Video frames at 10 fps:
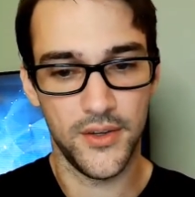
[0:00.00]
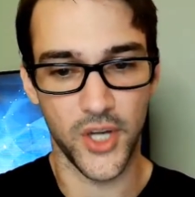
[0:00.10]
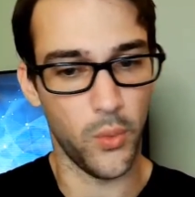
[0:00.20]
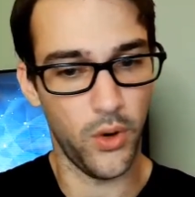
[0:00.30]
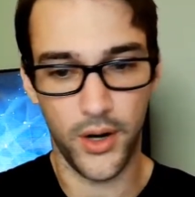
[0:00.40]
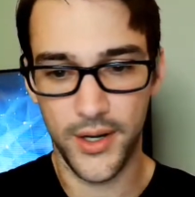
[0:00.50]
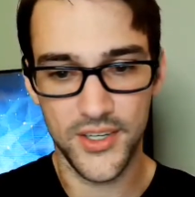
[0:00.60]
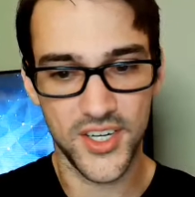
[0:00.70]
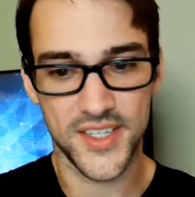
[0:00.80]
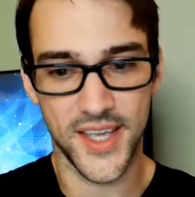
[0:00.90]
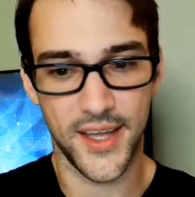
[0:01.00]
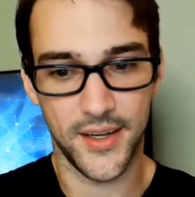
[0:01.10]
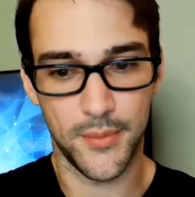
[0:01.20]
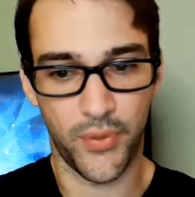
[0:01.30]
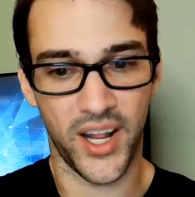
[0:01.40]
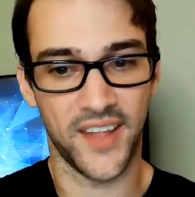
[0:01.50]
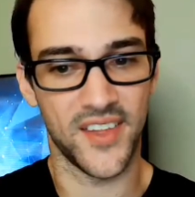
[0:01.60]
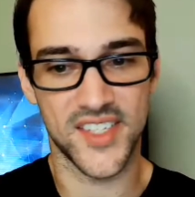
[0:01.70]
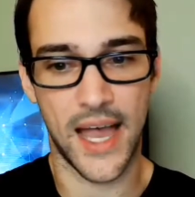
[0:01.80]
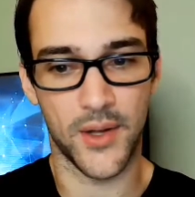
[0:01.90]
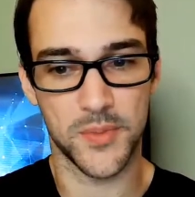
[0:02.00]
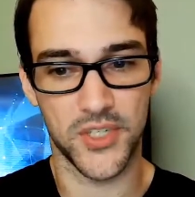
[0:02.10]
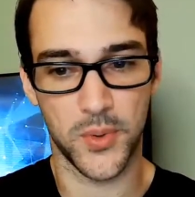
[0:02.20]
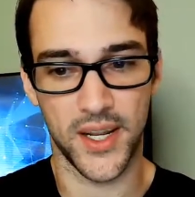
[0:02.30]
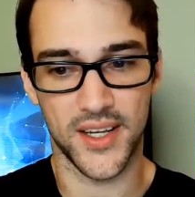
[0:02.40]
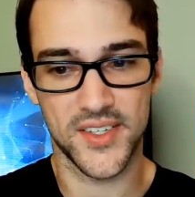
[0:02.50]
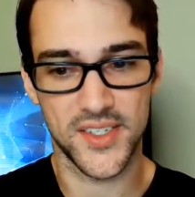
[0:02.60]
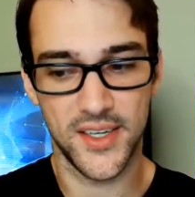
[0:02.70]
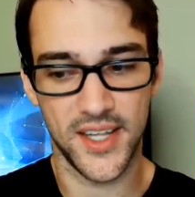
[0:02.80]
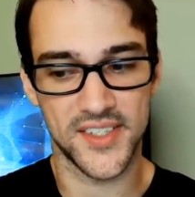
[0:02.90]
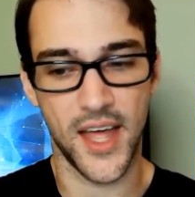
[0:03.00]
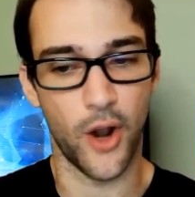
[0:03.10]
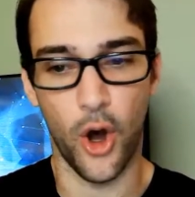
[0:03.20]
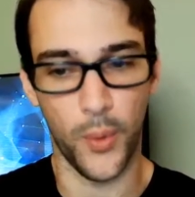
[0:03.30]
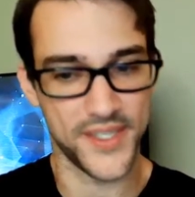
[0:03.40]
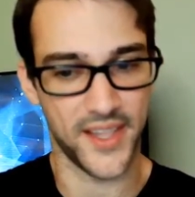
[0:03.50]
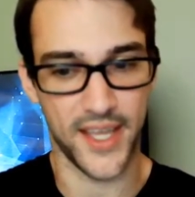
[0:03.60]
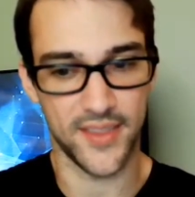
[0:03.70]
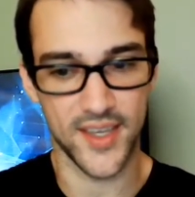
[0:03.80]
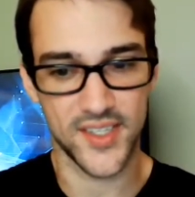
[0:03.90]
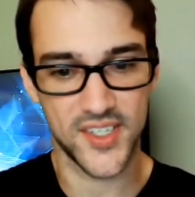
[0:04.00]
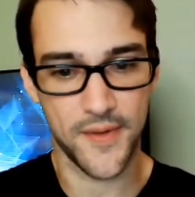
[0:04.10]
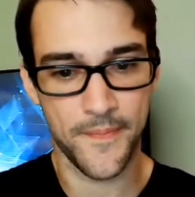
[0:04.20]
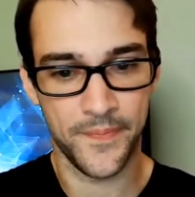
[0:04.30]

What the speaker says: "Don't worry," she said, breaking the silence between us. "It's not always like this.